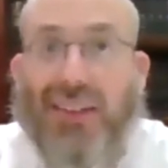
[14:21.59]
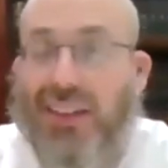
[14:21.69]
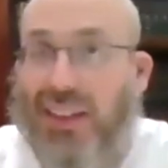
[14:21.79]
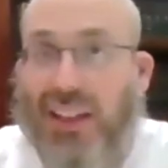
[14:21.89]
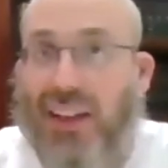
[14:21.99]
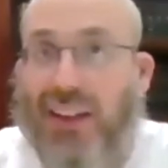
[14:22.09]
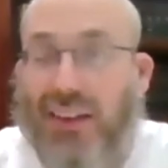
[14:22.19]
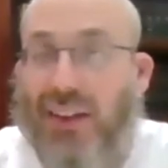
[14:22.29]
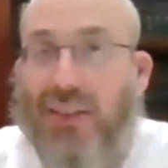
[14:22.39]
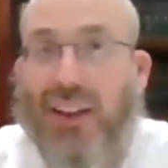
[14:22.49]
It's a city
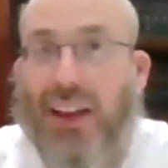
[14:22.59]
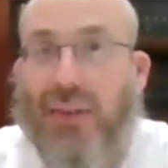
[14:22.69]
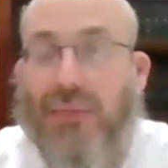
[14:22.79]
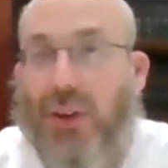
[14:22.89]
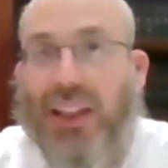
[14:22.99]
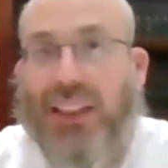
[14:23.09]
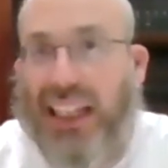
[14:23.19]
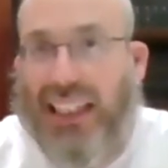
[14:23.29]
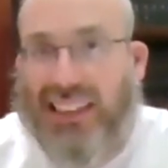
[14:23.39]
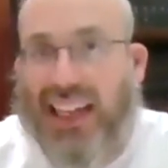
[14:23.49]
till today, Modi'in. It's
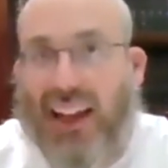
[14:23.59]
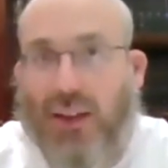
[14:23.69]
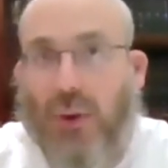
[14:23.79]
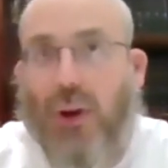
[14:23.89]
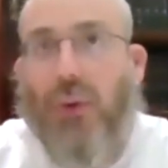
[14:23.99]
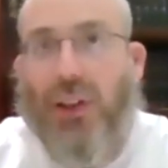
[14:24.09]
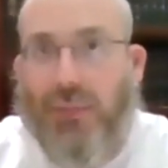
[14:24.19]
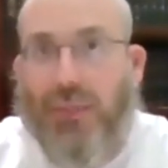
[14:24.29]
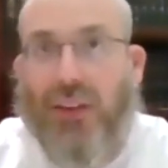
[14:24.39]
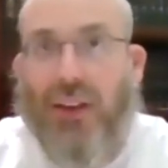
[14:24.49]
not exactly where it
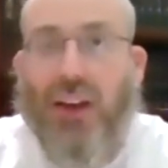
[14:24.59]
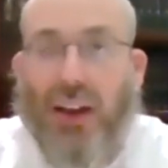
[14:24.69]
was, but